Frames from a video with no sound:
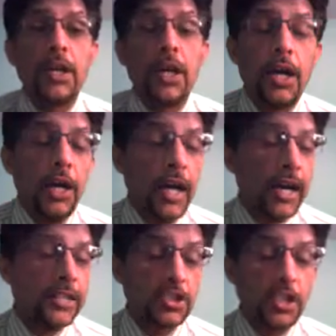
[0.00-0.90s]

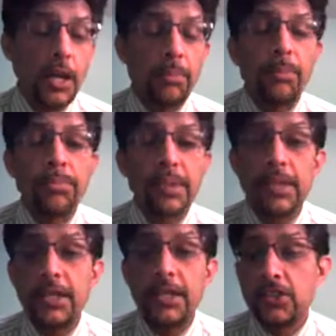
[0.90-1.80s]
has come up clean
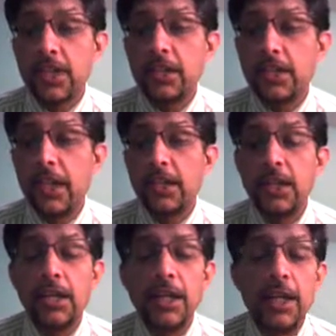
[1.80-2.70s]
and said that
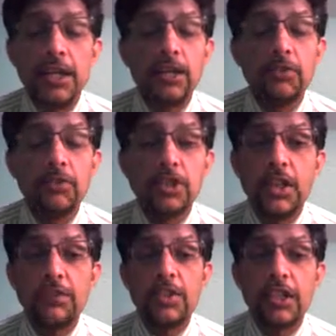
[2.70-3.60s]
he was
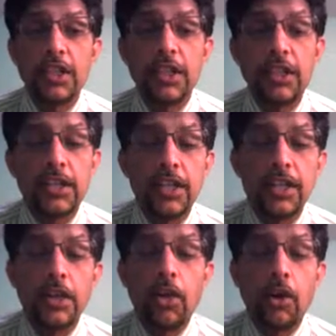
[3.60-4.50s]
definitely guilty
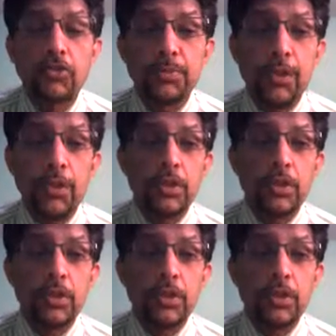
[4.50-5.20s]
of spot